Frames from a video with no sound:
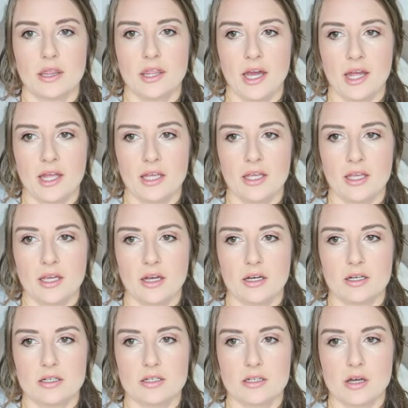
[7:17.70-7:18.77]
they
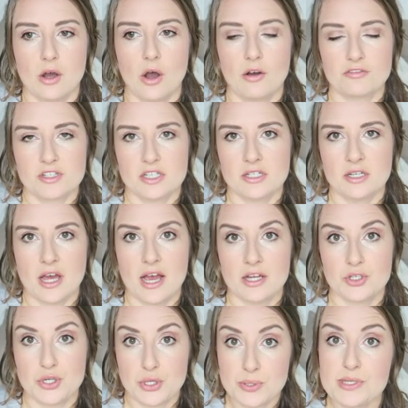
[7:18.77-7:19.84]
often
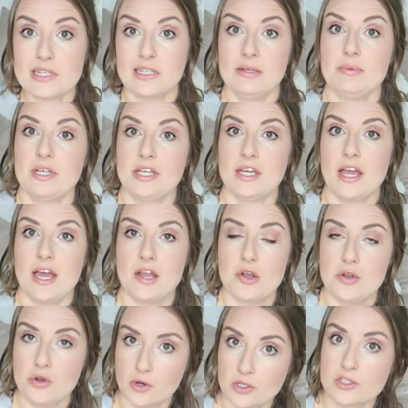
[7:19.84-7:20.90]
are too sleepy
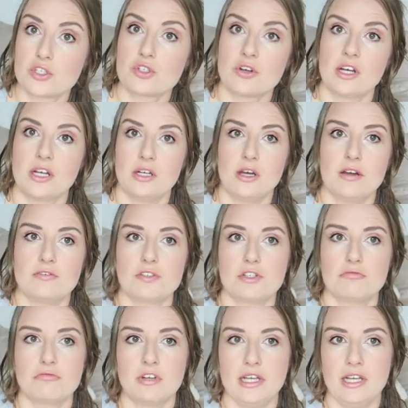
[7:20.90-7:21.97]
and not strong enough
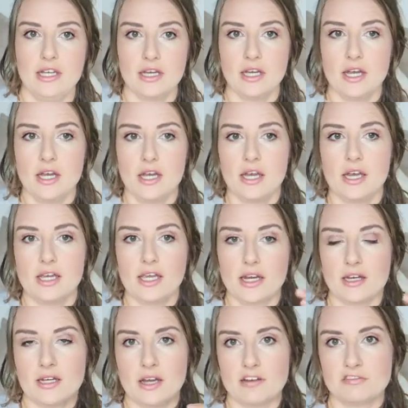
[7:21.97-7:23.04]
to really
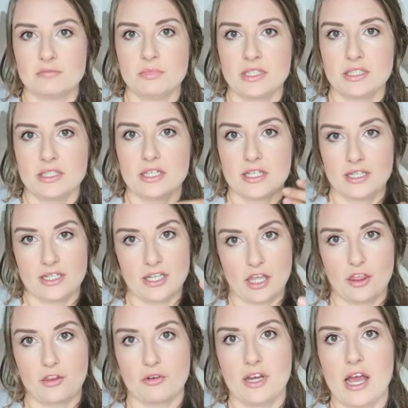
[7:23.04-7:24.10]
get enough milk in like a
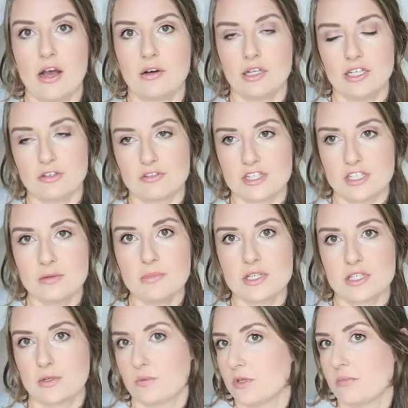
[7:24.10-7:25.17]
3-hourly rhythm
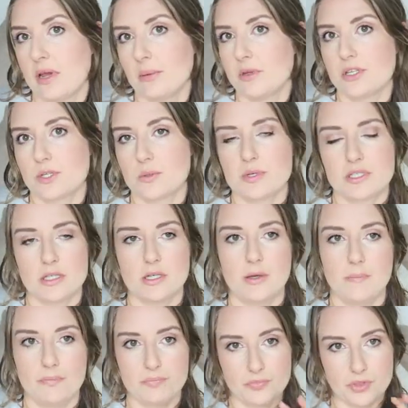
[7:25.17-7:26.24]
as you would maybe do with
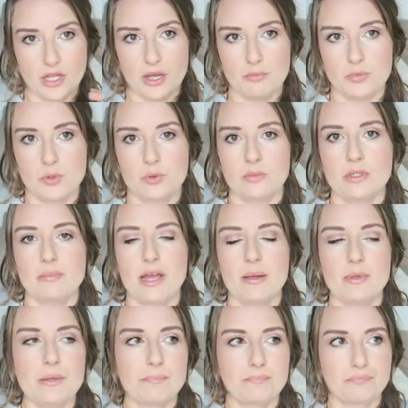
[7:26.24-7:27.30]
a normal
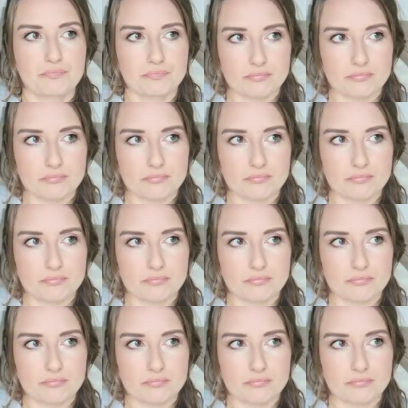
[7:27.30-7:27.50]
baby.